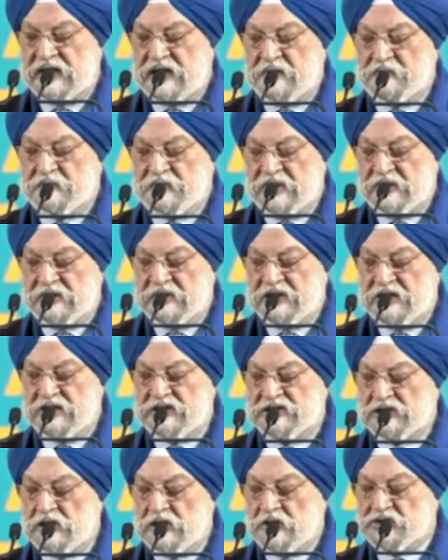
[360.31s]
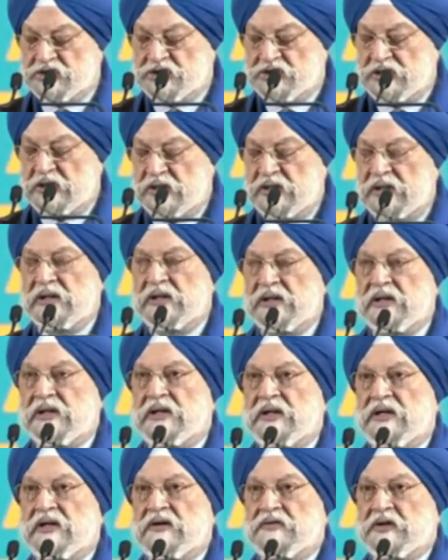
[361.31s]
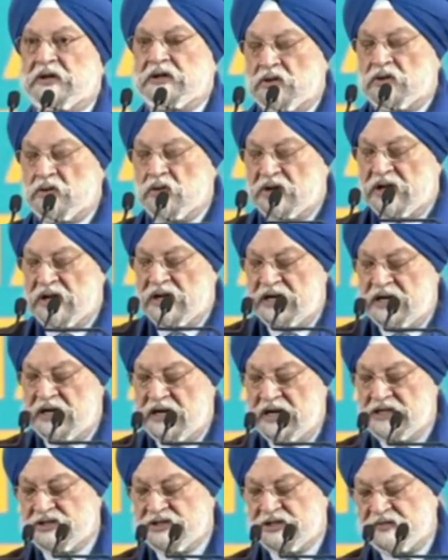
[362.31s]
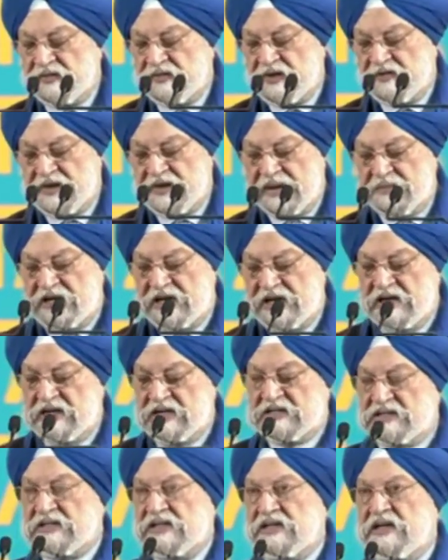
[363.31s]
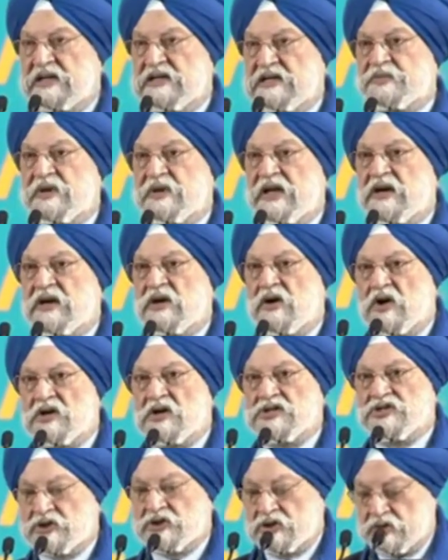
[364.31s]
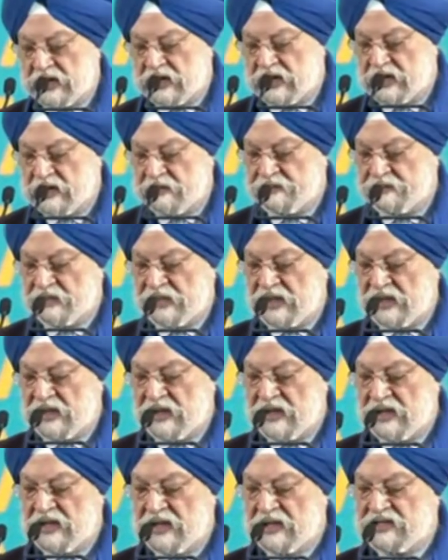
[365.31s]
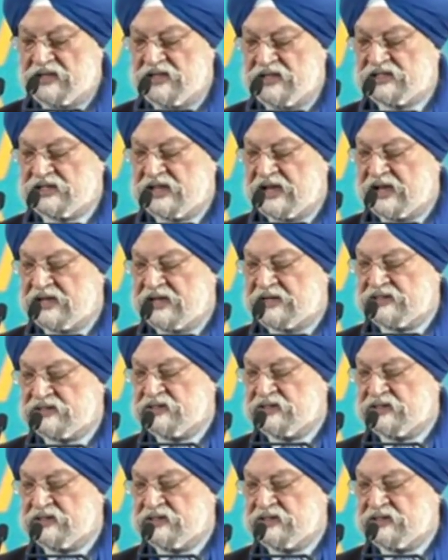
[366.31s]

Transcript: and permanent solution for the cooking needs of the families, is being launched today. This has